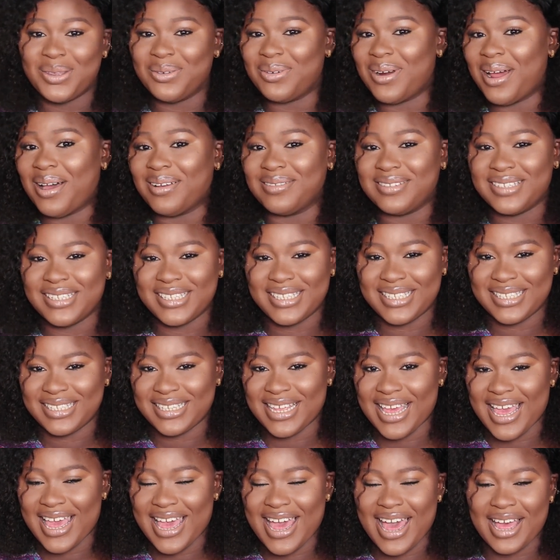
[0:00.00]
throughout
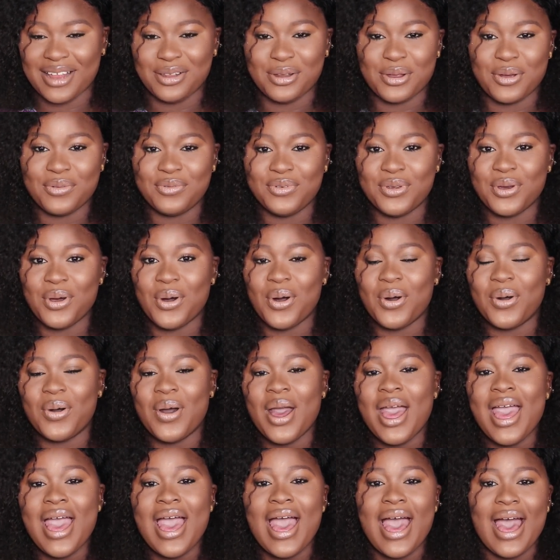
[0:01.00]
this year. I love you
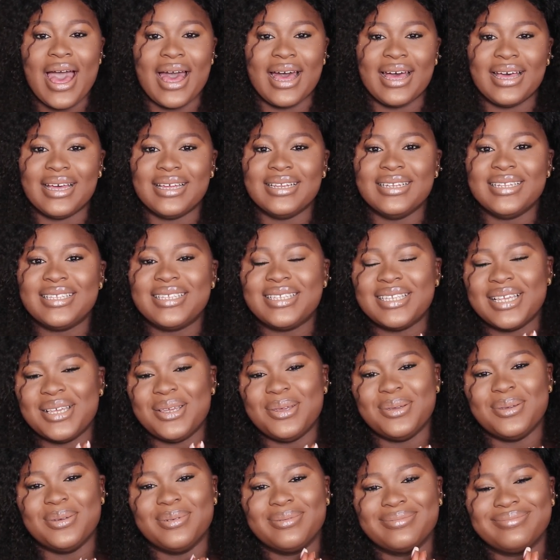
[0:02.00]
all, and
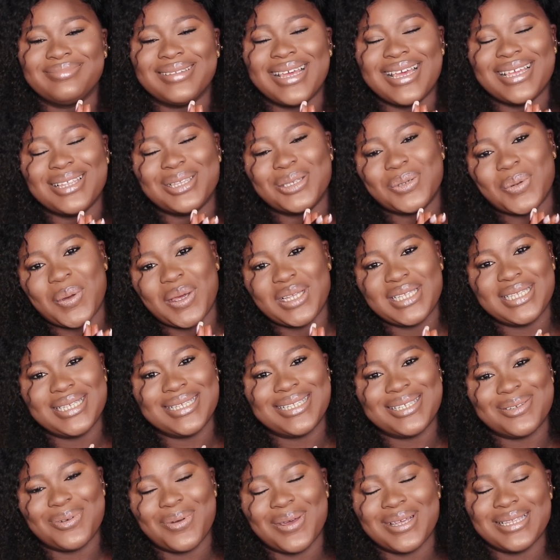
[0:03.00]
see you in
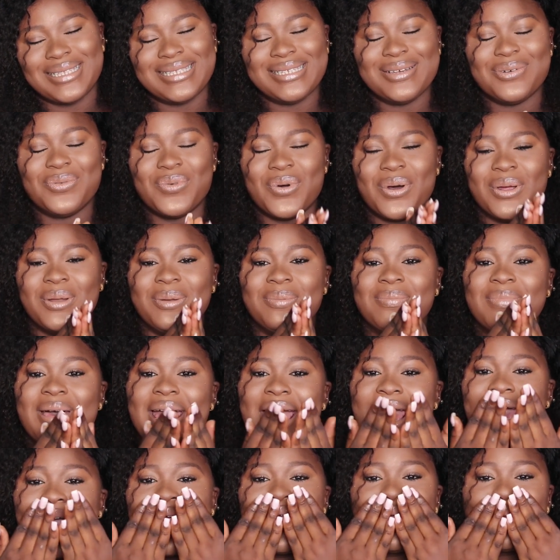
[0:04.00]
2021.
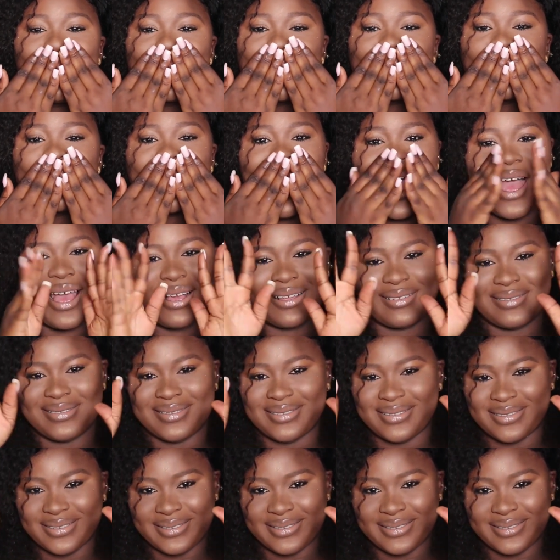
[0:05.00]
Bye.